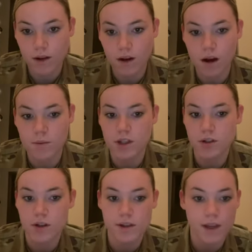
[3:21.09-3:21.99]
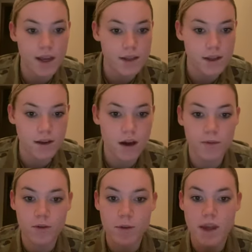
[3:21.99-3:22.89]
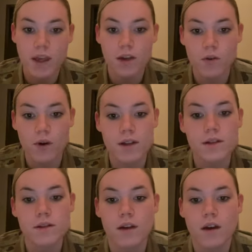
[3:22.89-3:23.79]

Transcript: um, such as a canteen cup from making noise.